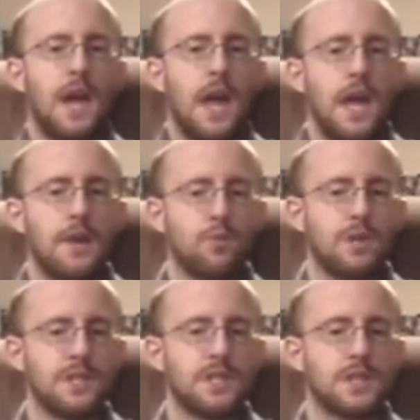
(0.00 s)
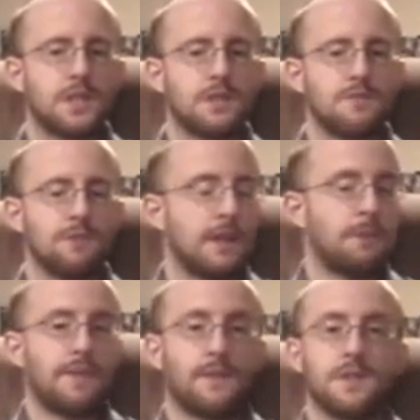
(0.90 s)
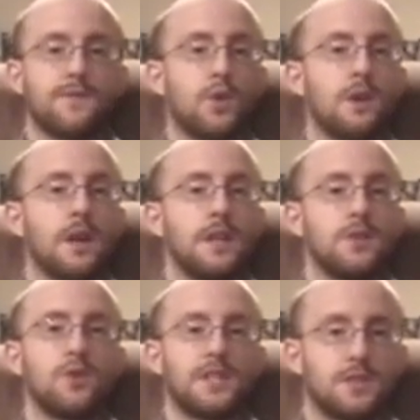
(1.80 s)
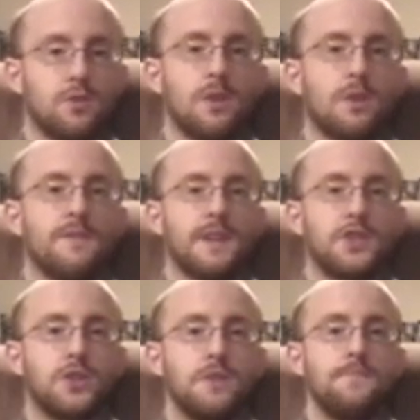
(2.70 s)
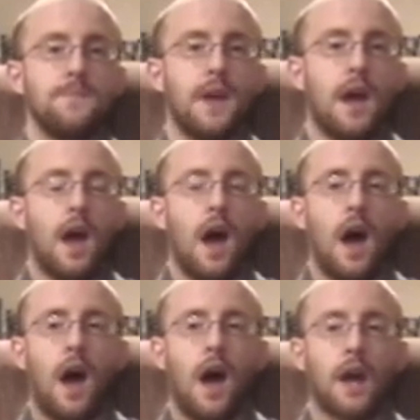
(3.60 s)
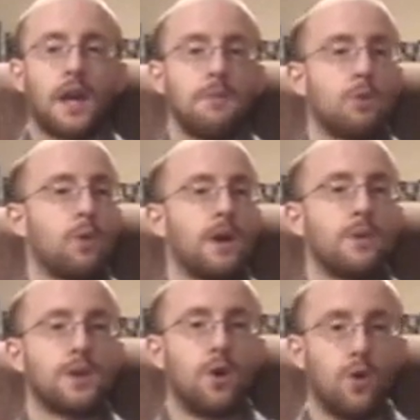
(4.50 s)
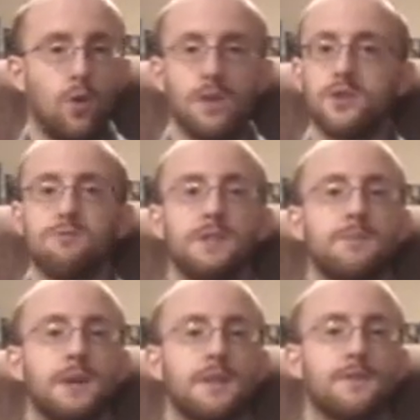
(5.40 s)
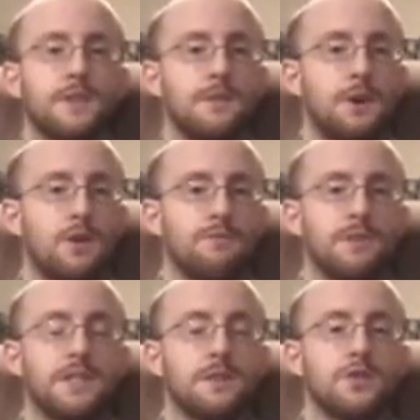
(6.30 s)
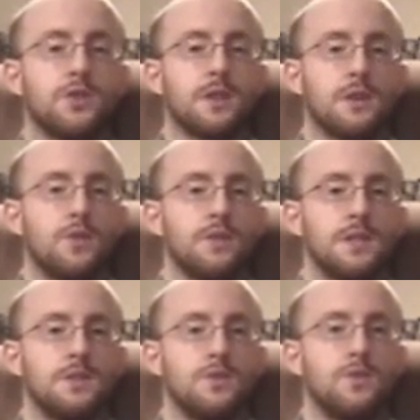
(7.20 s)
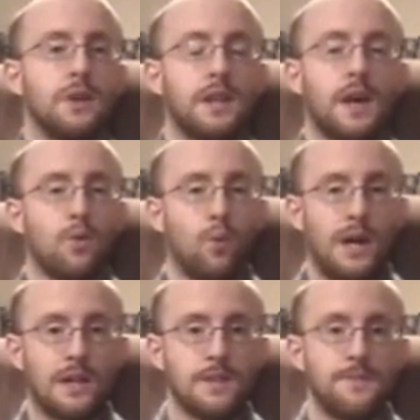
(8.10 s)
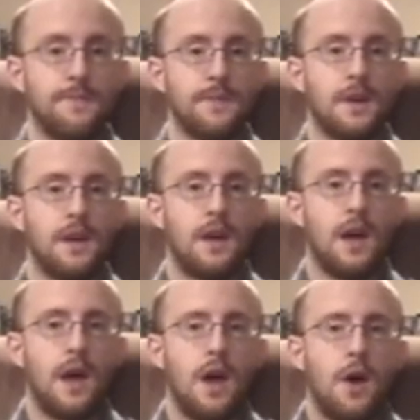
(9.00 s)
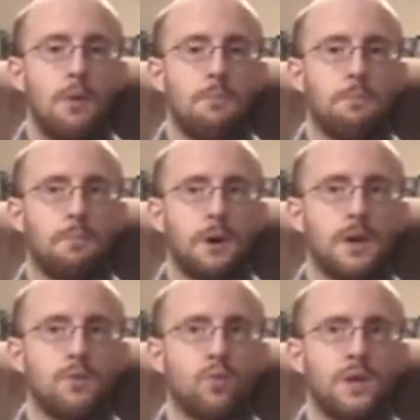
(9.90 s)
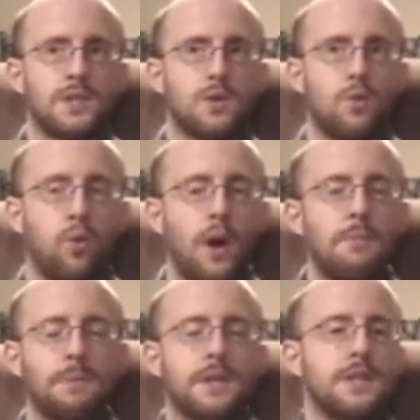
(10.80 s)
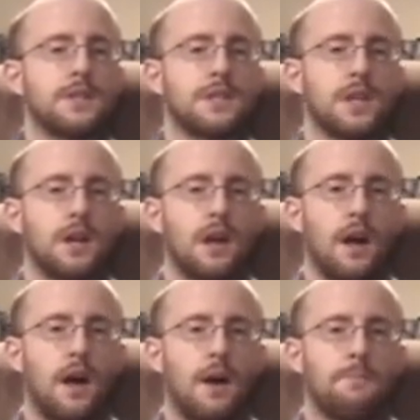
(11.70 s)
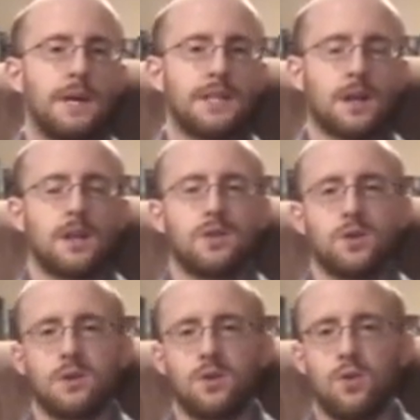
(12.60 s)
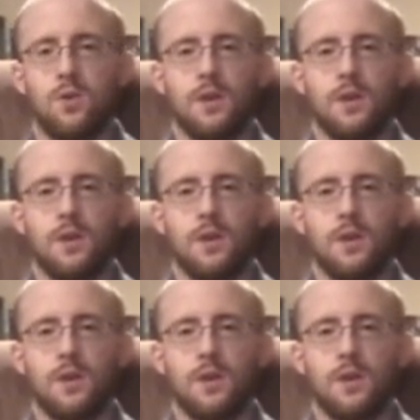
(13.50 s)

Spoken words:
It was really my first foray into historical fiction. I came away with a whole new respect for the amount of research that goes into doing that well, but was quite pleased. Basically took the whole